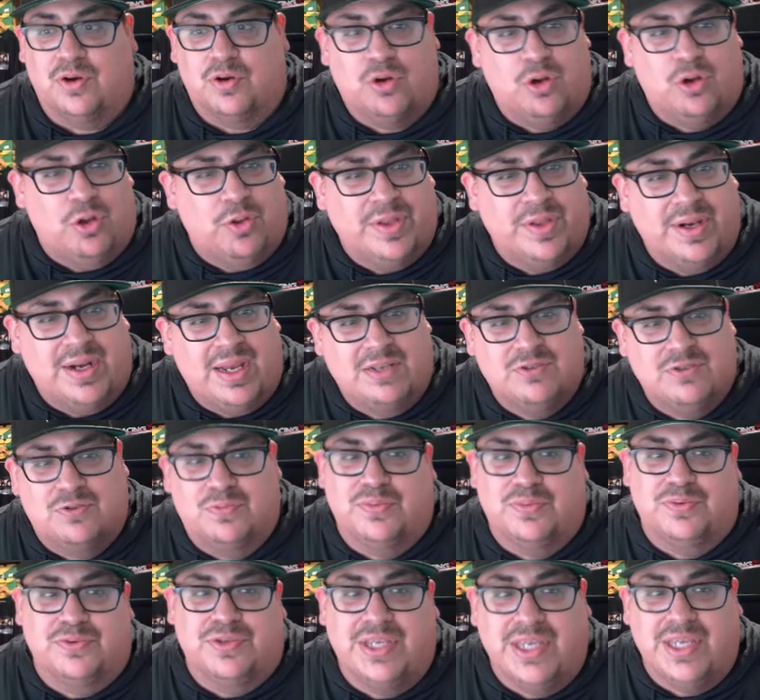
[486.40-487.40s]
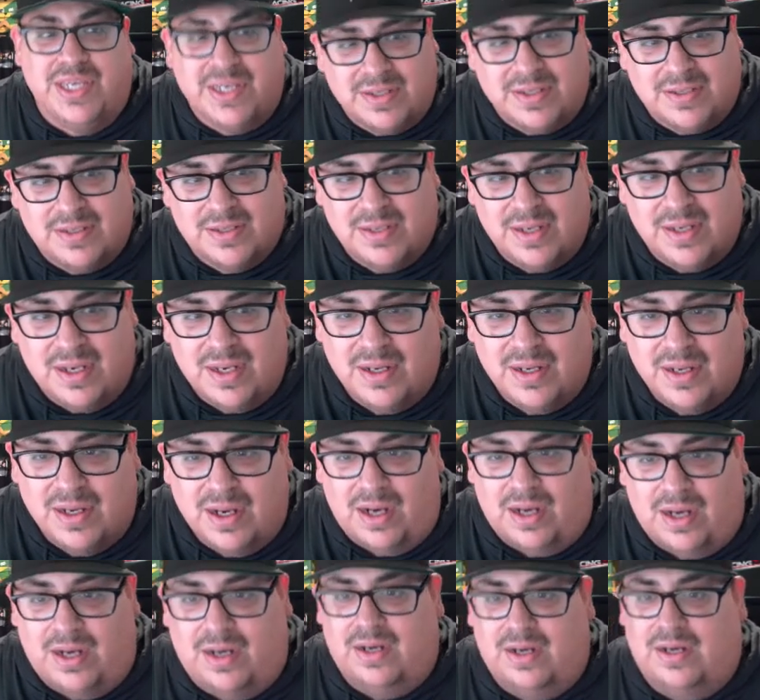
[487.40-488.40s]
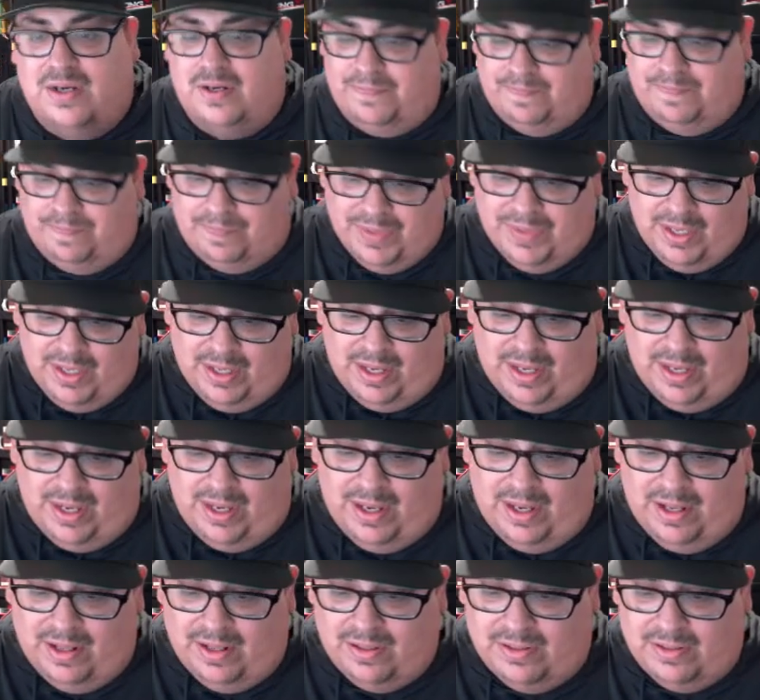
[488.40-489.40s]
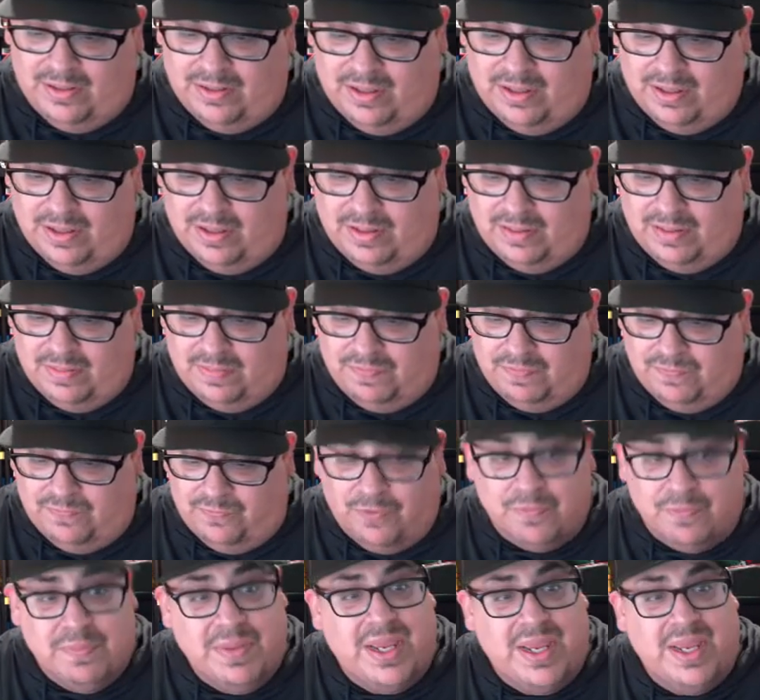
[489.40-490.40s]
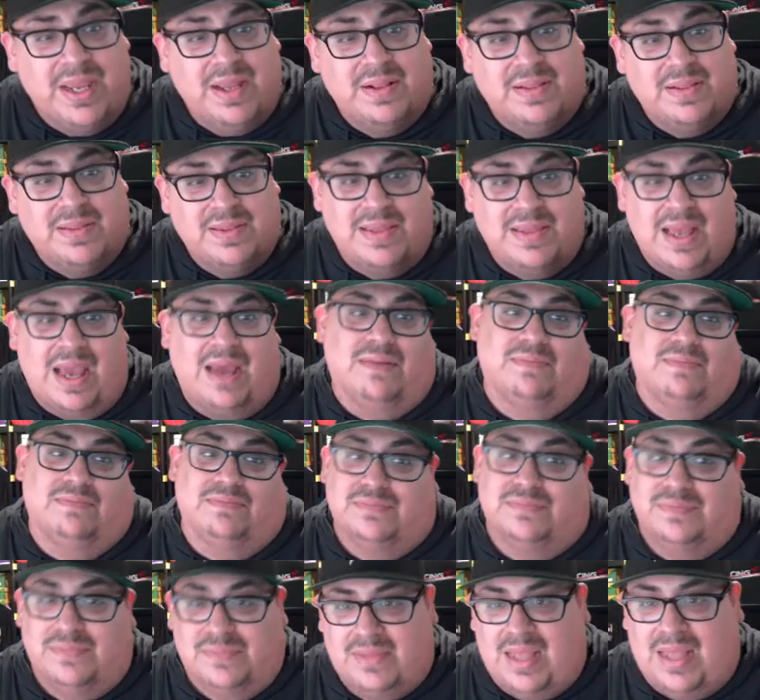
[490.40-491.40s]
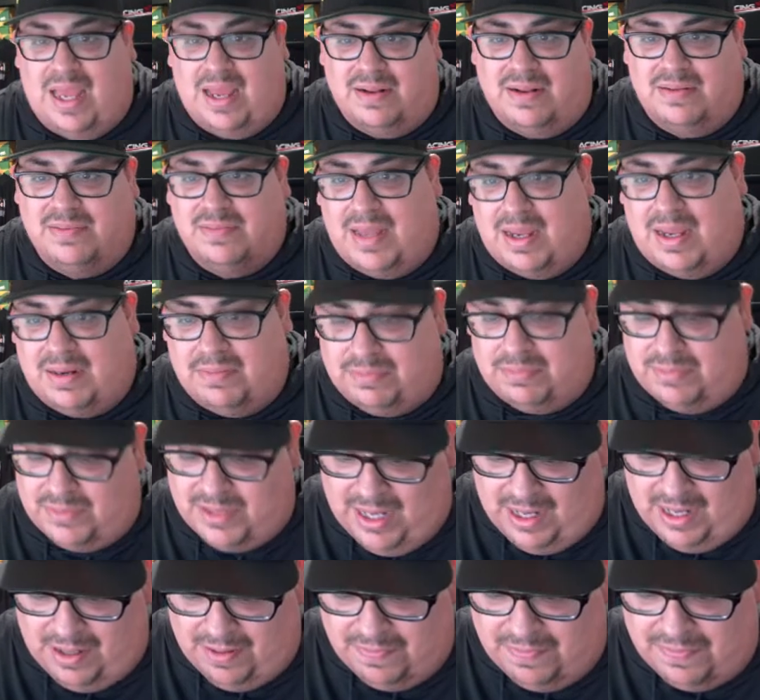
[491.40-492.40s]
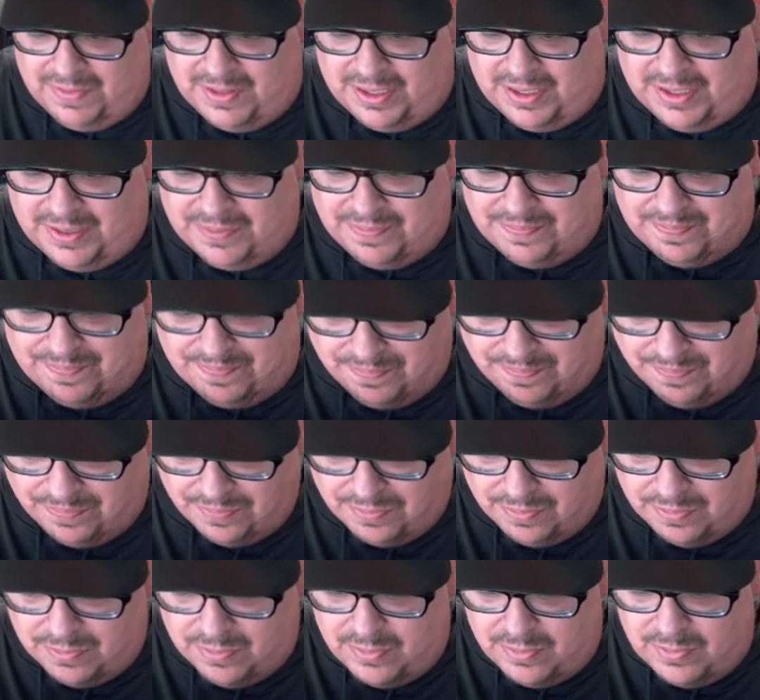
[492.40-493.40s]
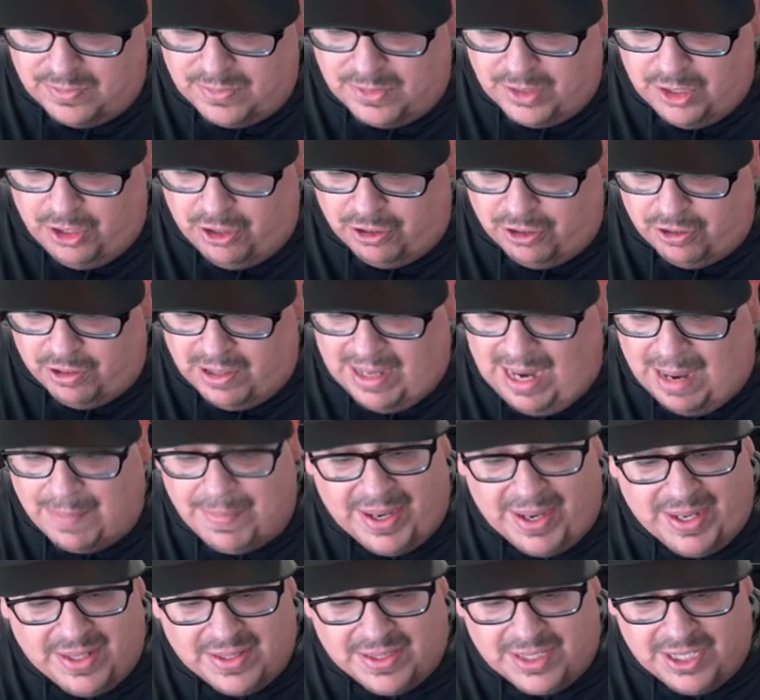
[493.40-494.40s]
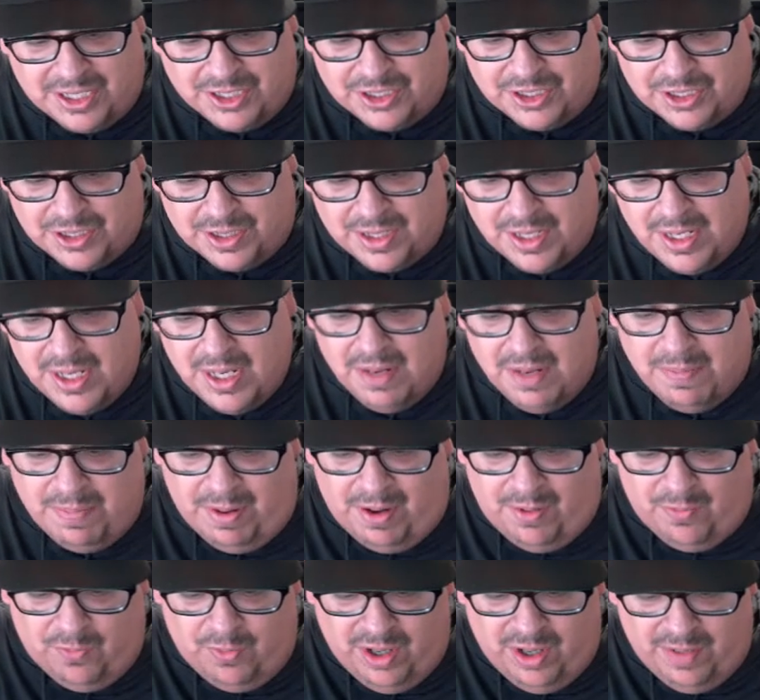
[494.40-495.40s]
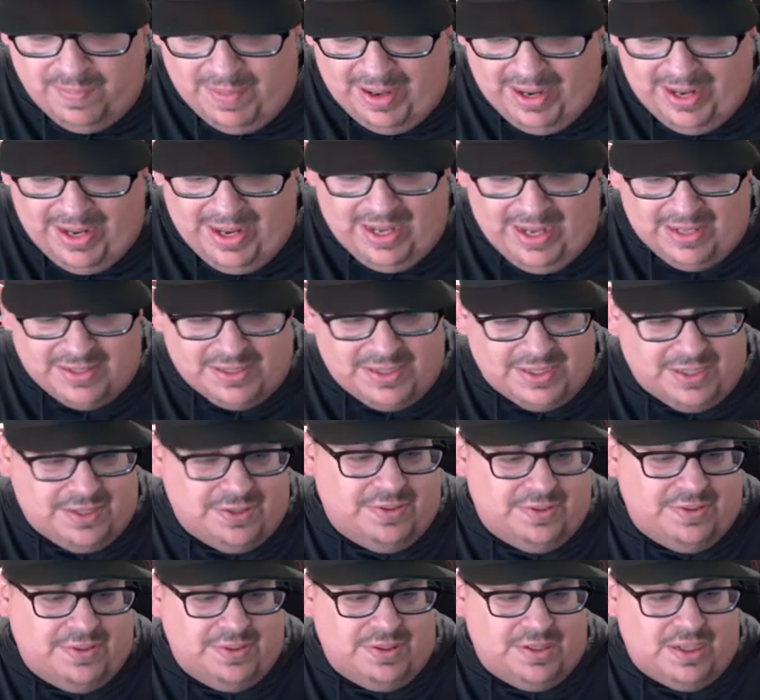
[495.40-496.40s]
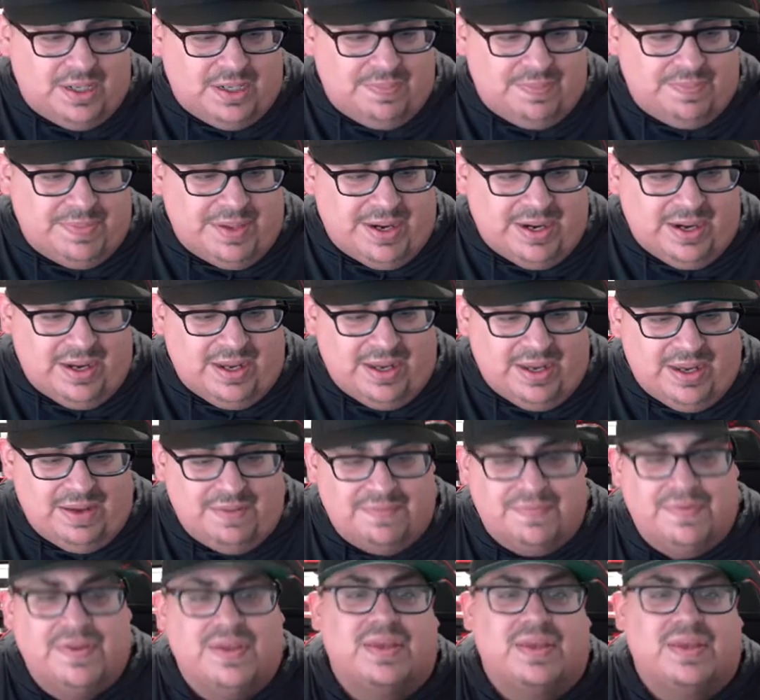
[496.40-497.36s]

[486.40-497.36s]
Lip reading: clothing lines or boutiques. And for me, that kind of, got my attention. But one of my hats here that I have